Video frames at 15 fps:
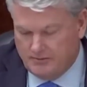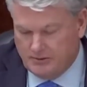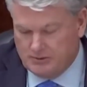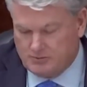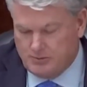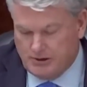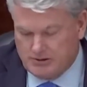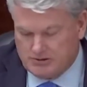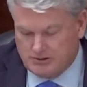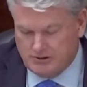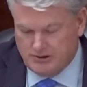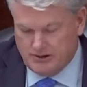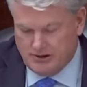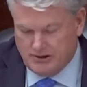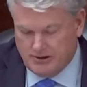
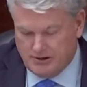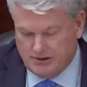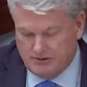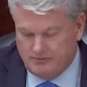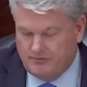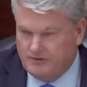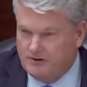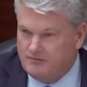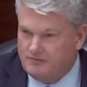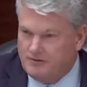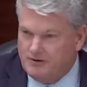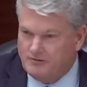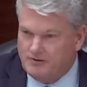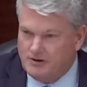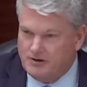especially
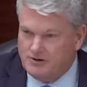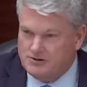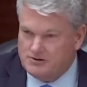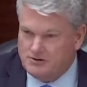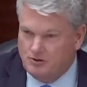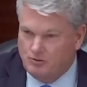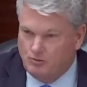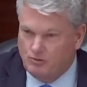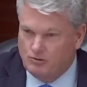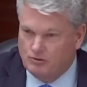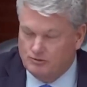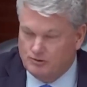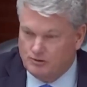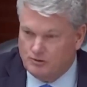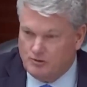if there is no
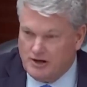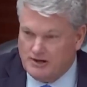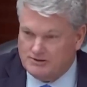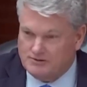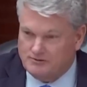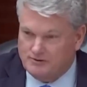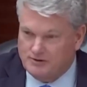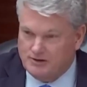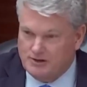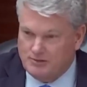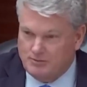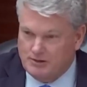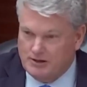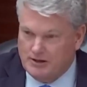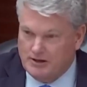war on the horizon for
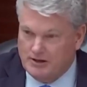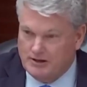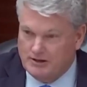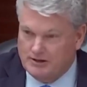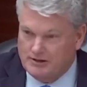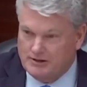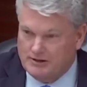the EPA.